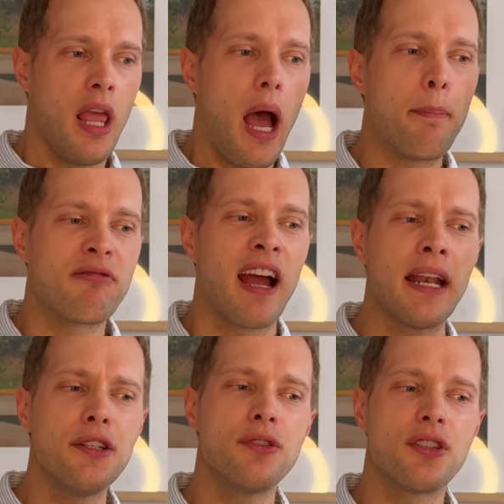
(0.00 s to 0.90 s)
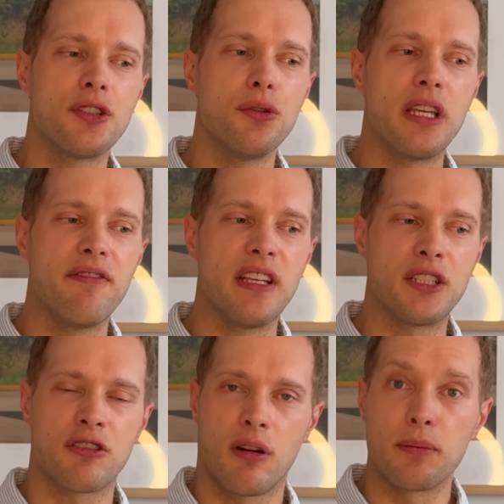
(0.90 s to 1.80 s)
a brand new Suzuki
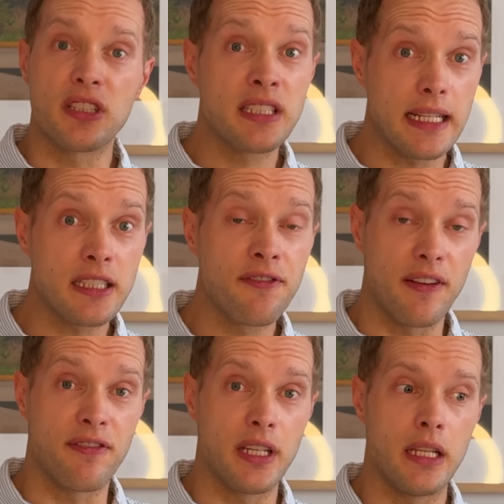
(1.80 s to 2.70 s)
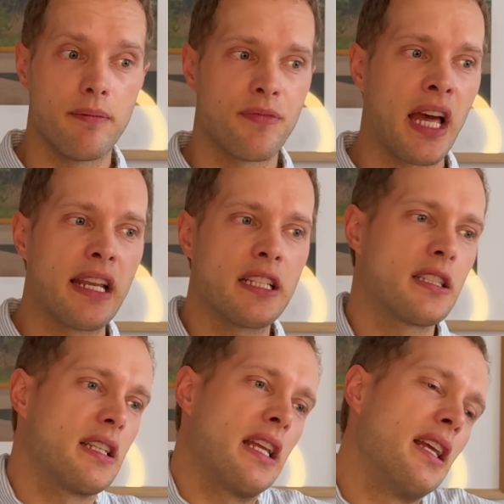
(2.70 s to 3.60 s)
V-Strom 650, that
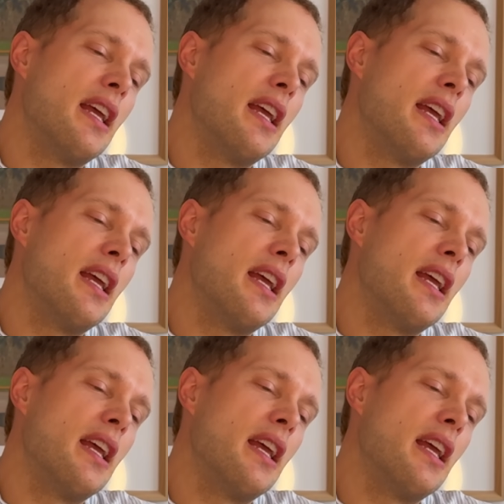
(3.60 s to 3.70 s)
is